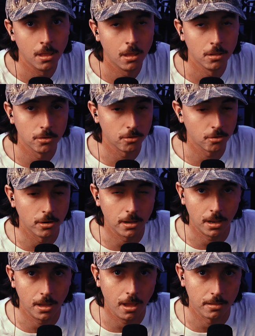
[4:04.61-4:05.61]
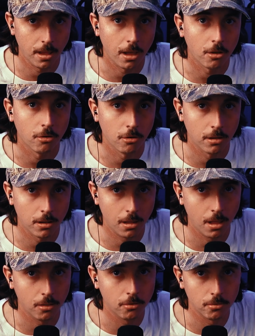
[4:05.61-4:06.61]
Just get it as accurate
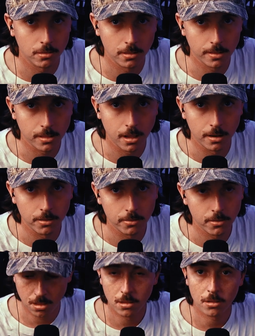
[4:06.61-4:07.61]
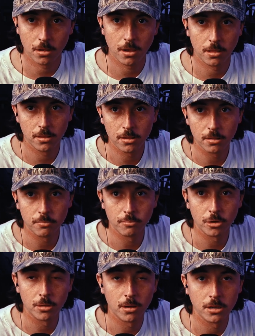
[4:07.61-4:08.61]
as using the sliders. So yeah, this is pretty
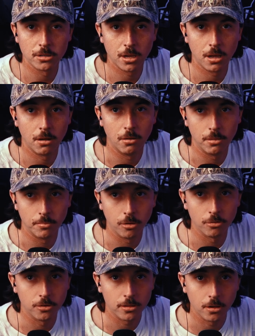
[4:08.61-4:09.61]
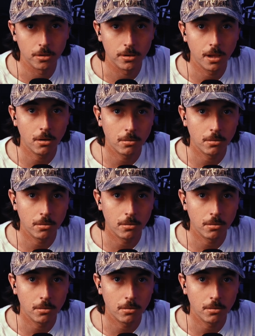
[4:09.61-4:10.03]
much how the project turned out.